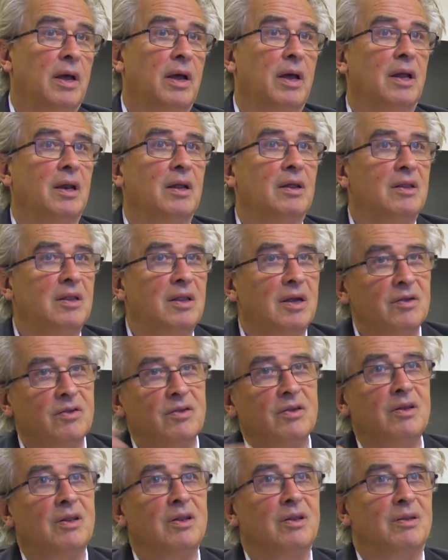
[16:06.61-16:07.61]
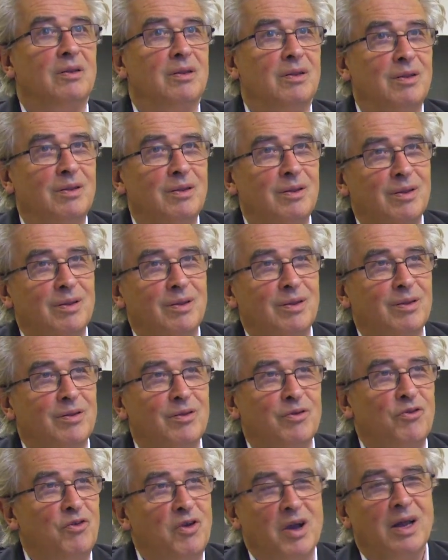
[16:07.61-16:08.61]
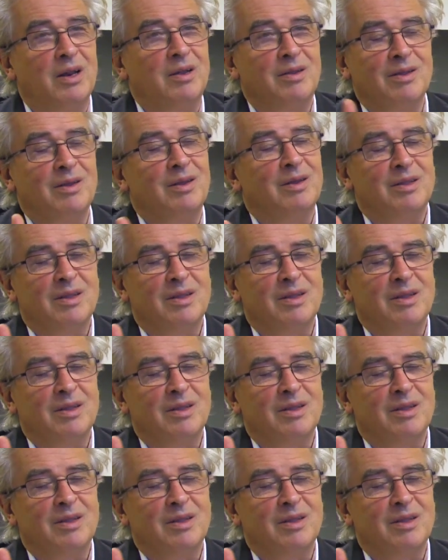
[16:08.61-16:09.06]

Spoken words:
And it doesn't, the reality